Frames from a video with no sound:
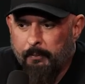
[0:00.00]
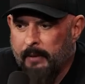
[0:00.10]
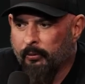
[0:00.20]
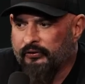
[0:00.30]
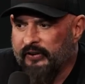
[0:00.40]

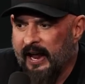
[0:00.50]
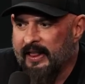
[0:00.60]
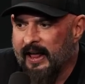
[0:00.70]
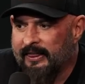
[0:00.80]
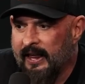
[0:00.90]
people say
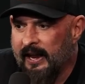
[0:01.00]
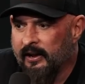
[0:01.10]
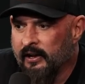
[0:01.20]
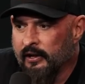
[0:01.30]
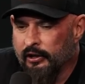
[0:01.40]
that
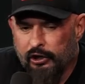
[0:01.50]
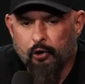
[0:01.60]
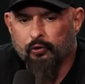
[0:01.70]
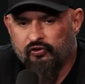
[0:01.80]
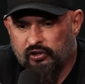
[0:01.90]
thing,
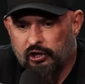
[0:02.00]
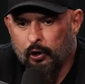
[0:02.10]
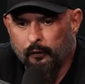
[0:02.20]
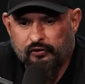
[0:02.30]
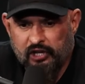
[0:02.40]
you
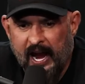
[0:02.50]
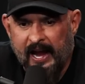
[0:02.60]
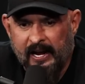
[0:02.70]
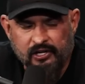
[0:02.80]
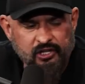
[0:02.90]
you've
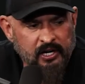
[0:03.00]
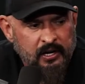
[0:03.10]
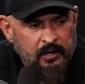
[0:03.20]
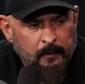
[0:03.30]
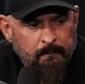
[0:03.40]
changed,
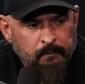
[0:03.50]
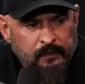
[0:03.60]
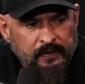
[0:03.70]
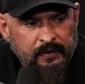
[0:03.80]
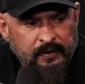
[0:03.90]

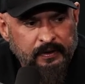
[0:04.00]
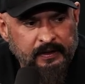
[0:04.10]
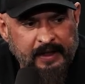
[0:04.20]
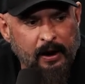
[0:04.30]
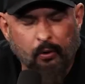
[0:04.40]

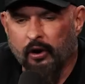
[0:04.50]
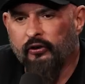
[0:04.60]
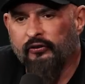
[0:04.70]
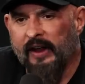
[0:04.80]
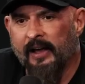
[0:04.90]
they don't
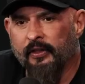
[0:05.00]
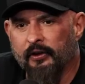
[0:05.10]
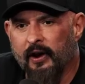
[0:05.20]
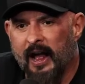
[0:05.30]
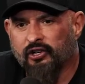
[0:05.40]
understand that
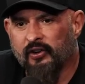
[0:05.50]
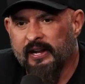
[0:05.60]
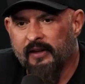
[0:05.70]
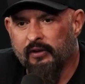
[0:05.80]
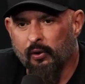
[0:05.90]
they're actually
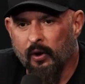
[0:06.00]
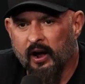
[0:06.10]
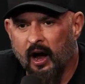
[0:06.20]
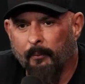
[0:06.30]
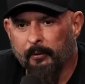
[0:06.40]
giving you a
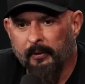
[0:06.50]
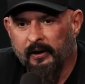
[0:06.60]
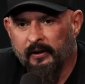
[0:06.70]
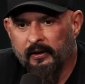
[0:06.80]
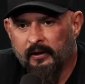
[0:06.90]
compliment.
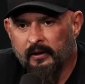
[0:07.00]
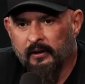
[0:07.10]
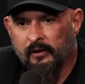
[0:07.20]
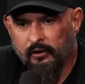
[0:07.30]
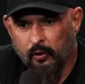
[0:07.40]
Mm-hmm.
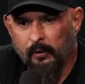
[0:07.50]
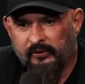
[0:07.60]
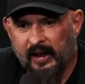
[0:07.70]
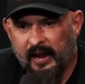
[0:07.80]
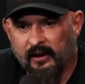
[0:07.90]
You know what I'm
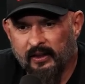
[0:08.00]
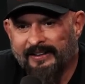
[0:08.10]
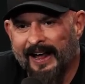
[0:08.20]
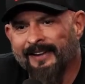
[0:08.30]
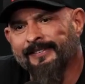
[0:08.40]
saying?
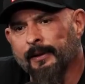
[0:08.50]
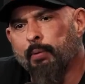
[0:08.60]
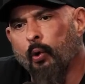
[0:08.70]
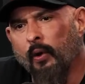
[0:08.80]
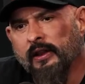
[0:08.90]
Like that's the
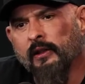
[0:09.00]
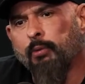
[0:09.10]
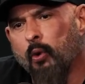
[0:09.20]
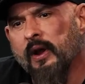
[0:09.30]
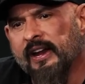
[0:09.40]
point. The
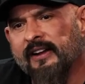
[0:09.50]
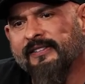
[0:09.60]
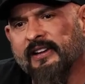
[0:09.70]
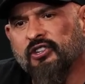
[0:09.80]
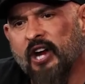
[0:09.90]
point
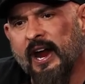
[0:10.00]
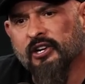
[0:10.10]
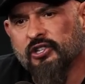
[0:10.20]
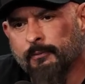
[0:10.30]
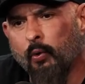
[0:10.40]
is to
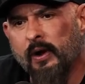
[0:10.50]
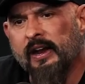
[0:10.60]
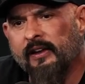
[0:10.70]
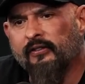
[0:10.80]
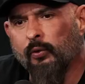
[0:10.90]
change. The point
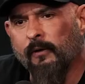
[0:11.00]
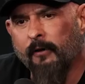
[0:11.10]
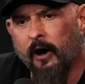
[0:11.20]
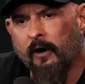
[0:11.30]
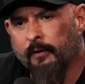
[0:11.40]
is to
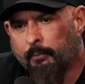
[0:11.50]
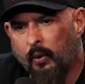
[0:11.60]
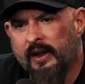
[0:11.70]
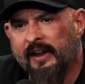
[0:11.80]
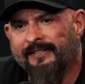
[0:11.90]
evolve. The
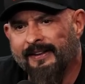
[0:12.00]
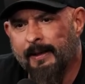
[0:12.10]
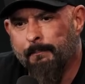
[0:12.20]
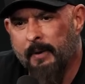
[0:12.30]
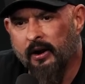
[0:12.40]
point is to
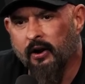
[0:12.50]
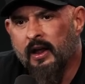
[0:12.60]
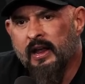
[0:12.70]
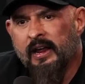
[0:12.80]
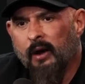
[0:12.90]
get better.
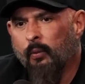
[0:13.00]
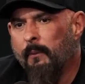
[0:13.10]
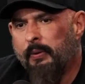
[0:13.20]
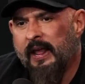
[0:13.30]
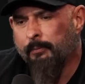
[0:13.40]
And
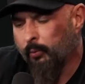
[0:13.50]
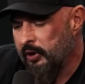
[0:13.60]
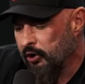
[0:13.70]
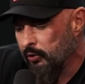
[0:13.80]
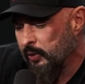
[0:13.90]
when people
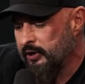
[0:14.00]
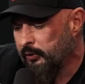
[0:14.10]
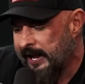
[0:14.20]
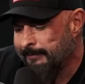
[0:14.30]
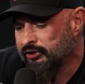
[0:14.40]
when you're when
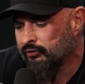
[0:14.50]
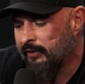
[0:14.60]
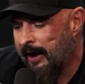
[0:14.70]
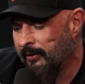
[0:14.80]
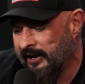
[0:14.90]
you keep
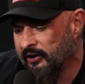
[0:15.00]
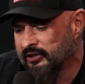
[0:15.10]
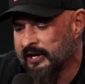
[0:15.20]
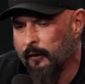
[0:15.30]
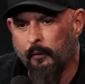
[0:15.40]
surrounding
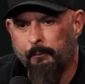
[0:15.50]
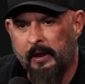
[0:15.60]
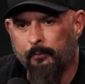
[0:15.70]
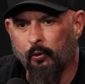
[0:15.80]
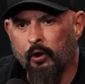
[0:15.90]
yourself with
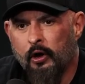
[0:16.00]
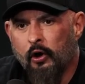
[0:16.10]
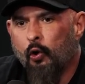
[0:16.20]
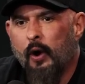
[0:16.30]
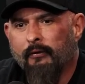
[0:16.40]
people
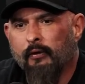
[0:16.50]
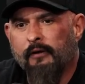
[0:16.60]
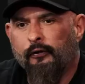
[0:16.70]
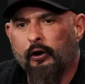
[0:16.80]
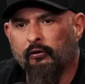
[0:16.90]
who have
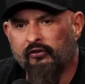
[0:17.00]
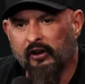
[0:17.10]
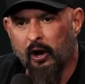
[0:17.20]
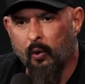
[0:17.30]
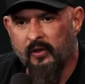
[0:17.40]
refused
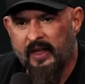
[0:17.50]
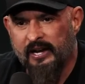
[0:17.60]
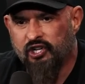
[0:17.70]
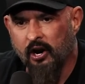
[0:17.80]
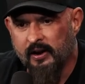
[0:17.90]
to go on
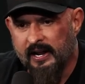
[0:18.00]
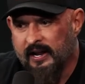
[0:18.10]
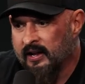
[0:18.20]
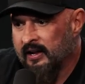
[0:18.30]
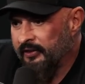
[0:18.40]
that
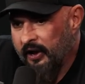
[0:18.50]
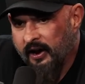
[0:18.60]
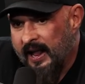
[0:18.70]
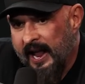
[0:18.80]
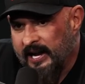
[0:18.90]
journey, they're
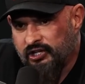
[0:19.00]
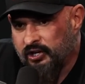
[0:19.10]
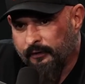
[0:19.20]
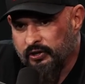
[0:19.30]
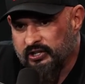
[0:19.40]
going to hate
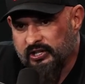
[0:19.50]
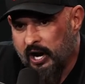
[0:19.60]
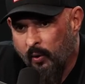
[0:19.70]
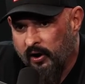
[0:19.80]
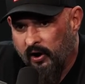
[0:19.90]
you for just
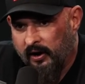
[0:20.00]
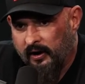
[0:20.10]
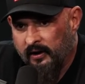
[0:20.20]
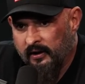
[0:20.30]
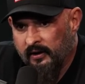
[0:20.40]
going on it.
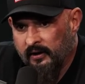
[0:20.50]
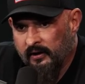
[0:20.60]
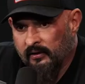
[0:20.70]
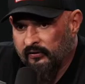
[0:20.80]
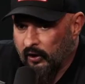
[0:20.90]

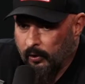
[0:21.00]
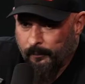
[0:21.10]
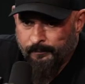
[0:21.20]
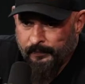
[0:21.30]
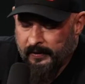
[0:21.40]
So,